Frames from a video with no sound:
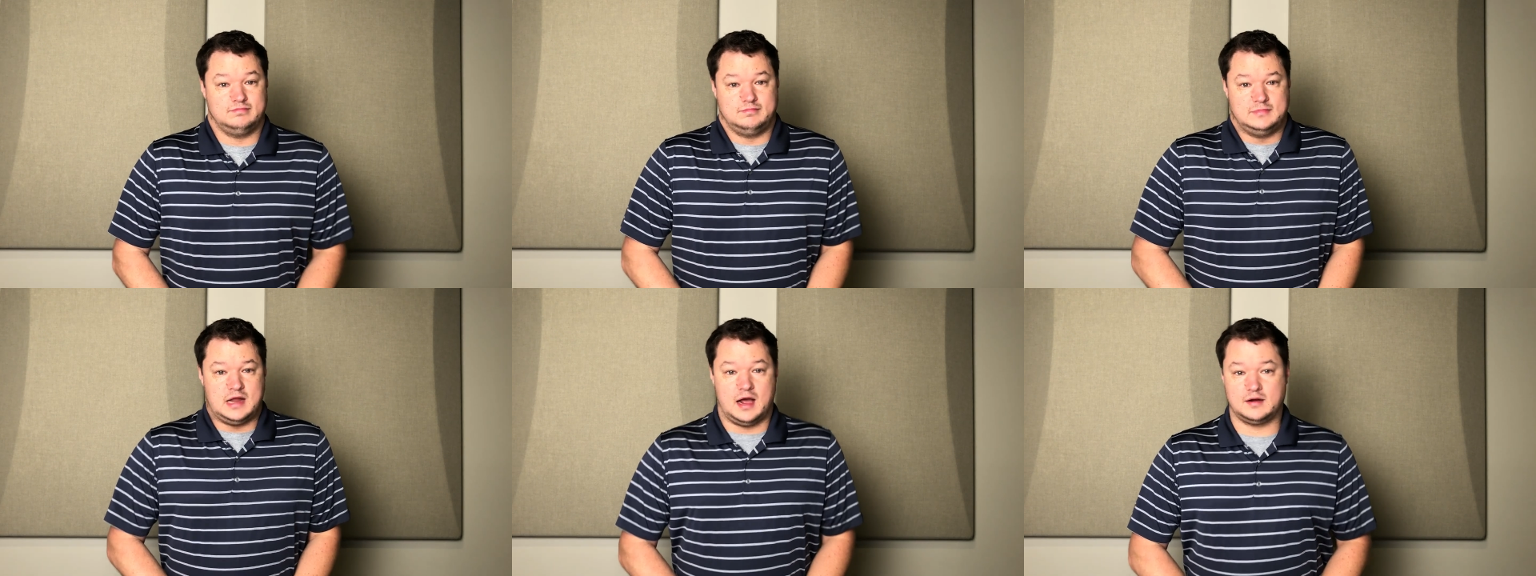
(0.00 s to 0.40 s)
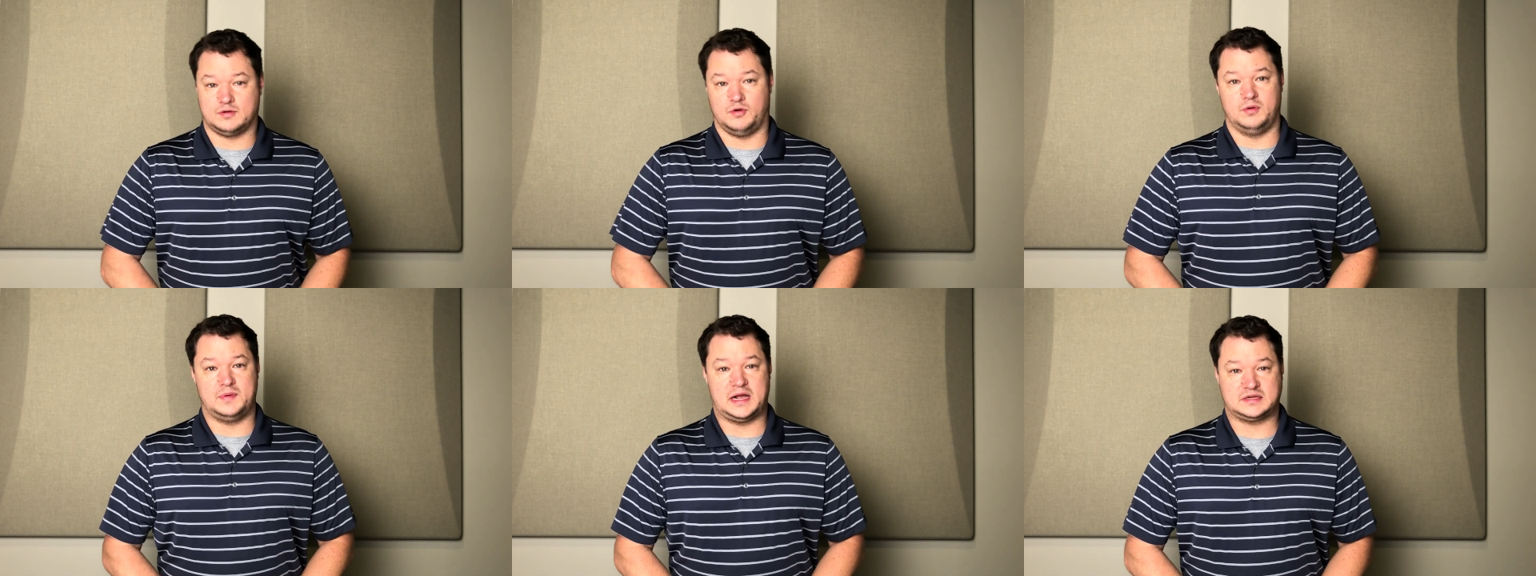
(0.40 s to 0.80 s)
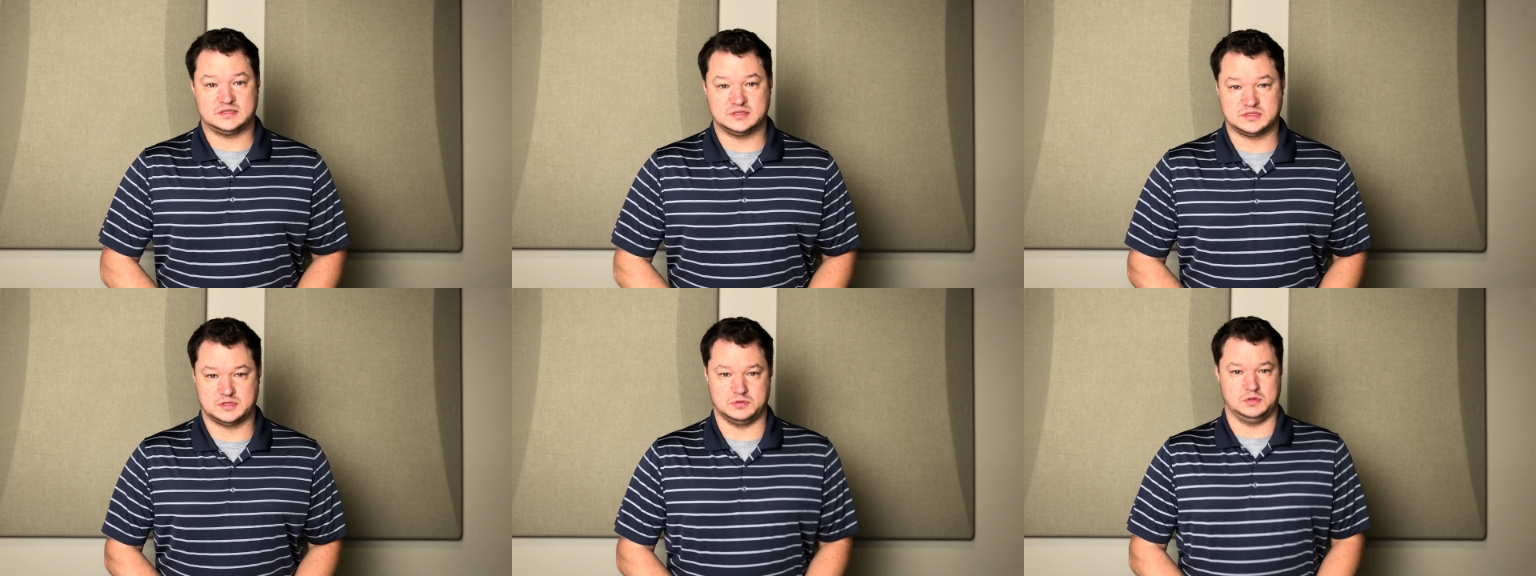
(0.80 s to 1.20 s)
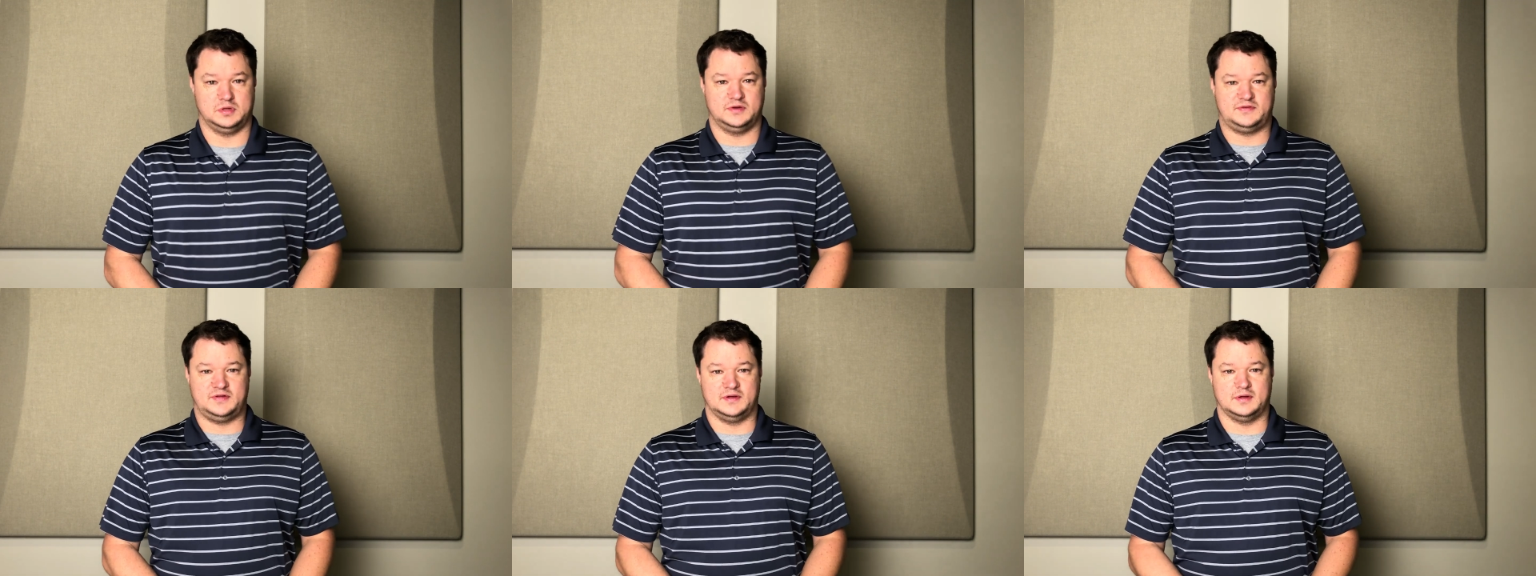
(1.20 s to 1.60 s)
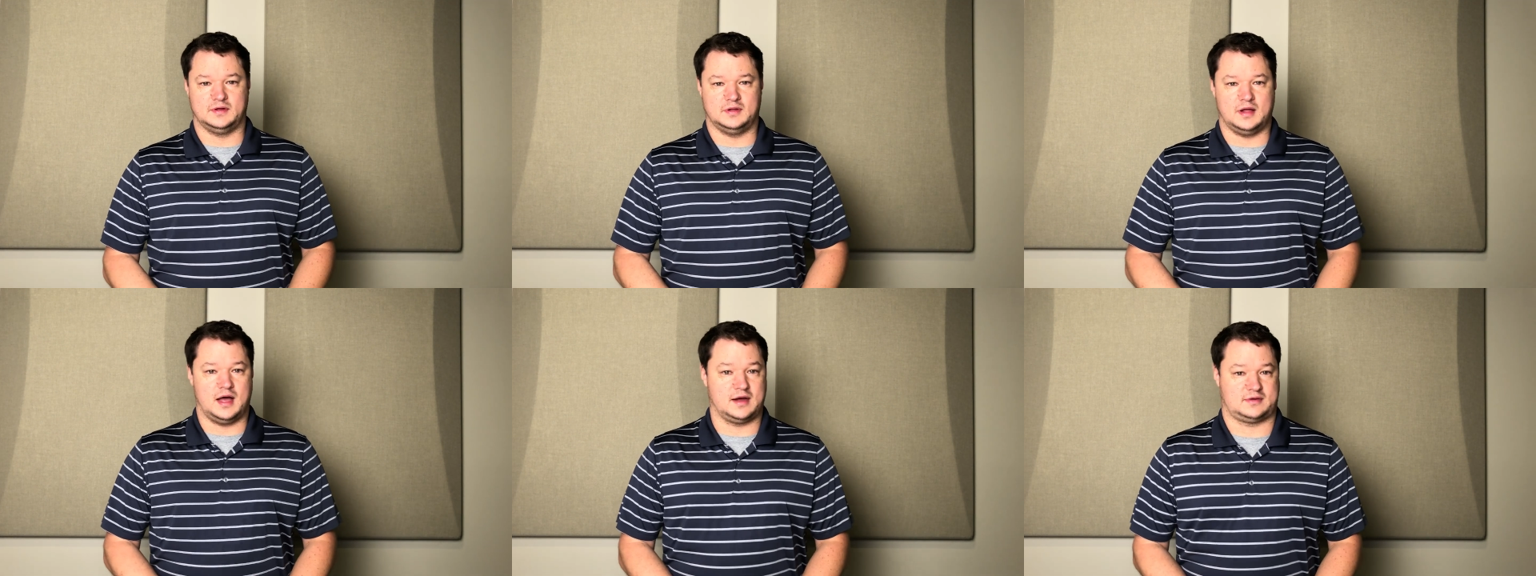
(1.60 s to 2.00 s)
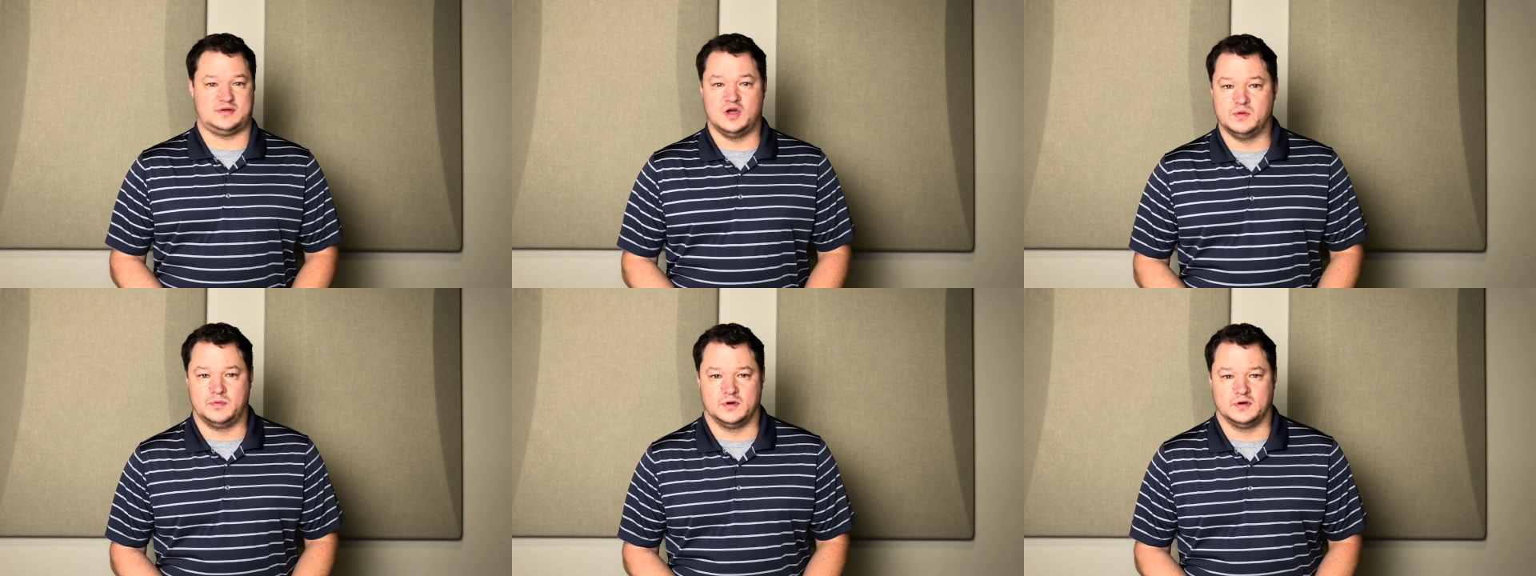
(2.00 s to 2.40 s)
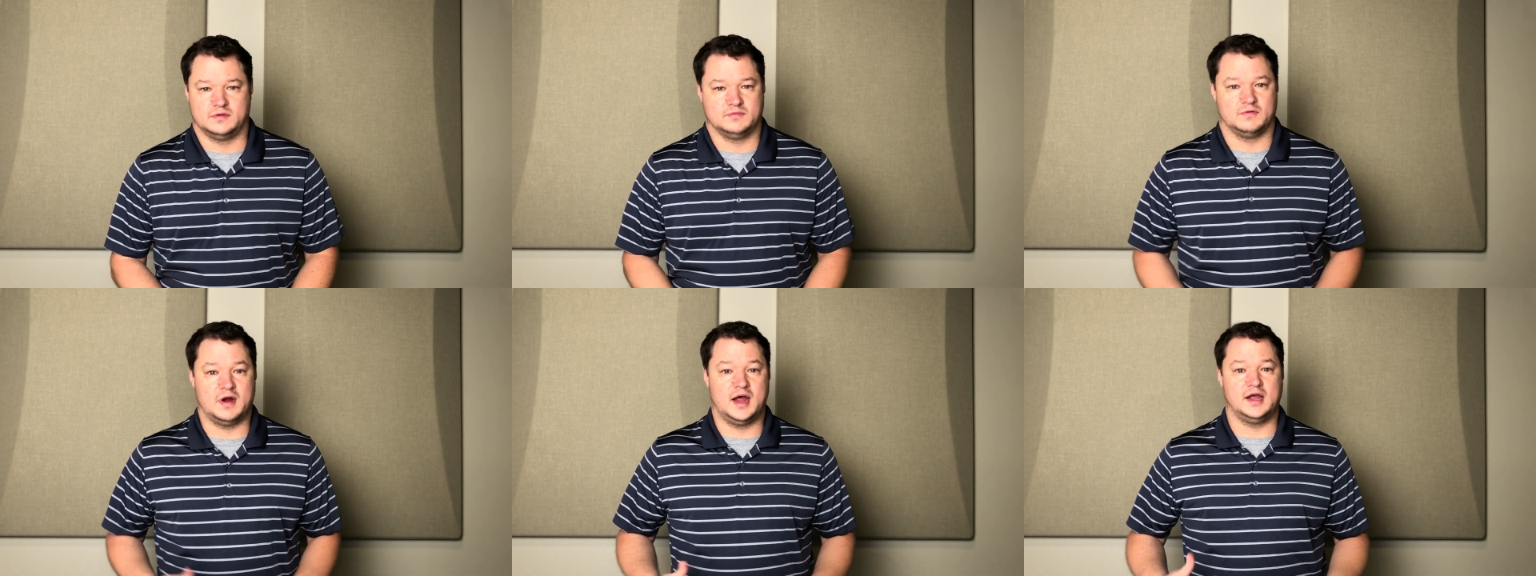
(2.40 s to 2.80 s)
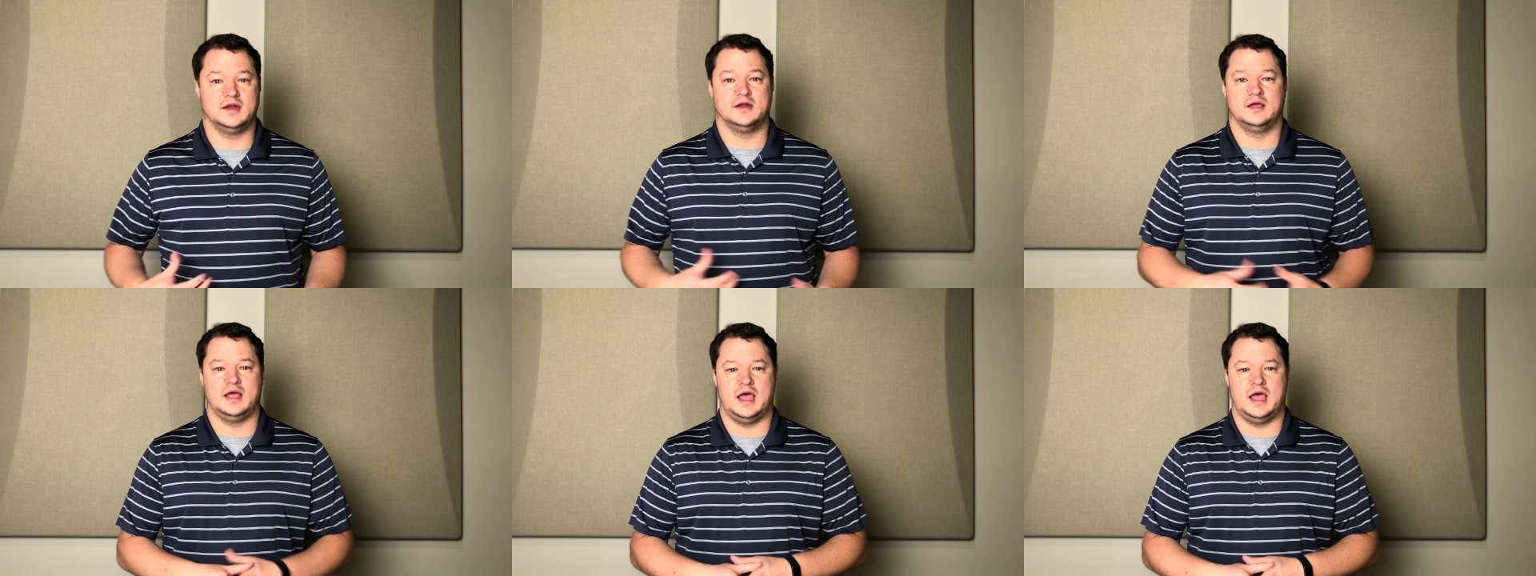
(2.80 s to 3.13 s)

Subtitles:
not going back to school until October, right?